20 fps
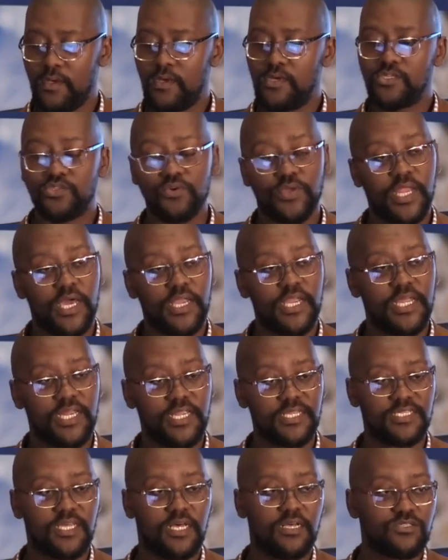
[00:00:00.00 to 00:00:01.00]
So now the
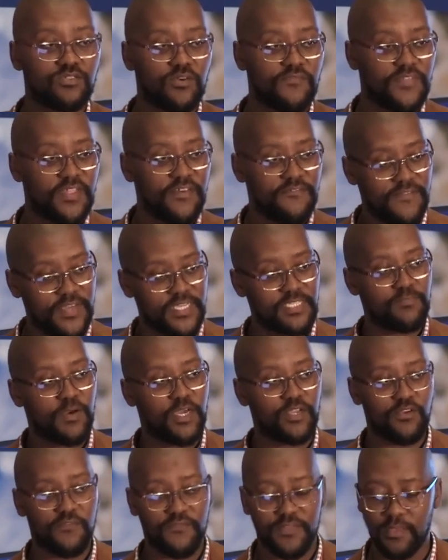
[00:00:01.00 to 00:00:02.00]
results of the first
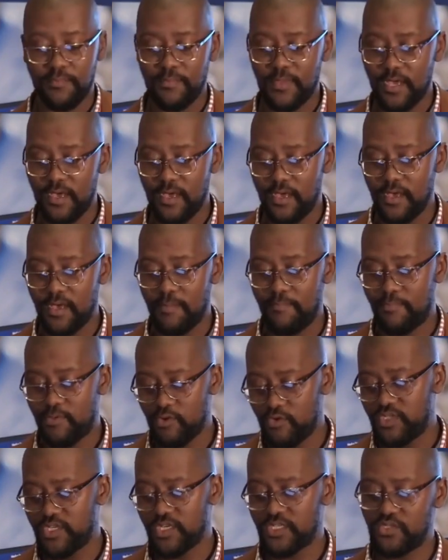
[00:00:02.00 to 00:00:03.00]
part of the
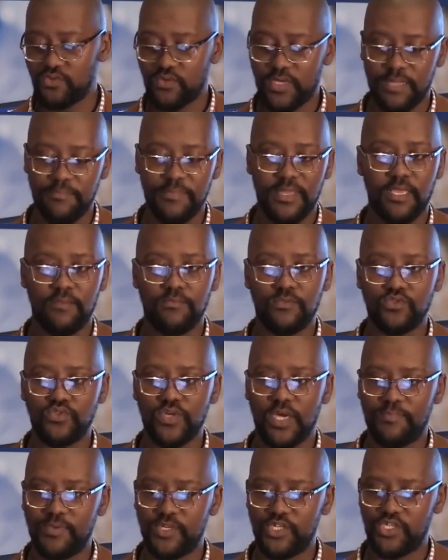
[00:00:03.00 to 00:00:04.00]
project, you can be able to
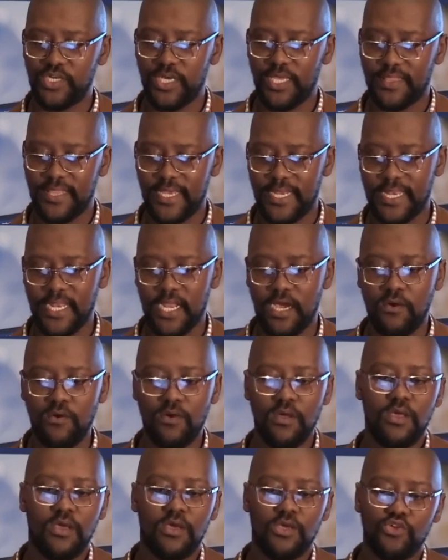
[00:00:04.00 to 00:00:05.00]
appreciate that now
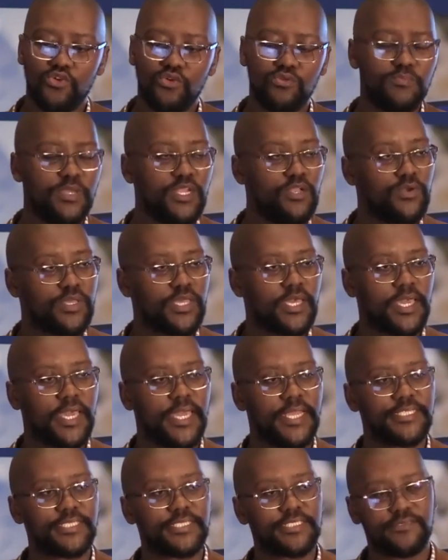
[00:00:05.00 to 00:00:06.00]
you'll be looking
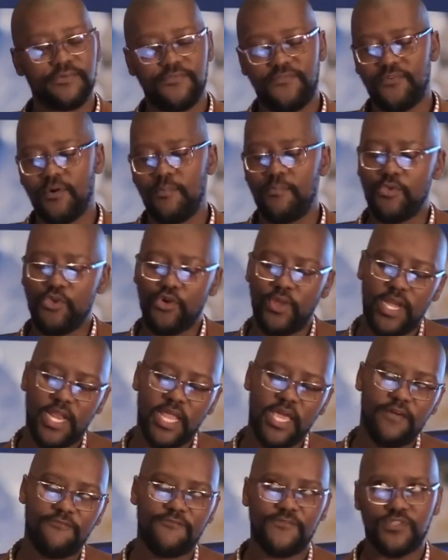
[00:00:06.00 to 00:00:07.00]
at from your
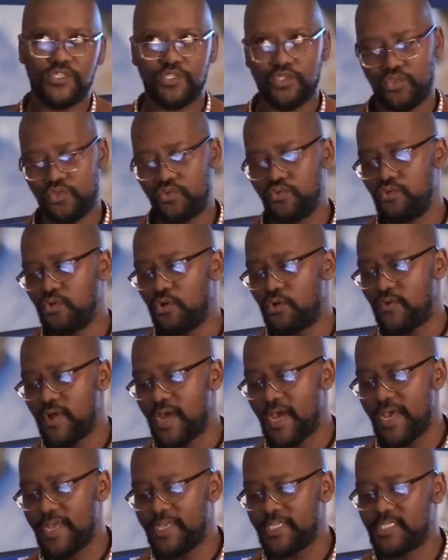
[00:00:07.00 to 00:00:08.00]
left to your
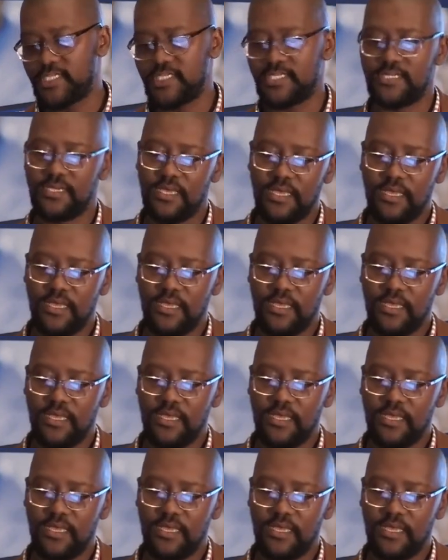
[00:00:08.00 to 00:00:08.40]
right,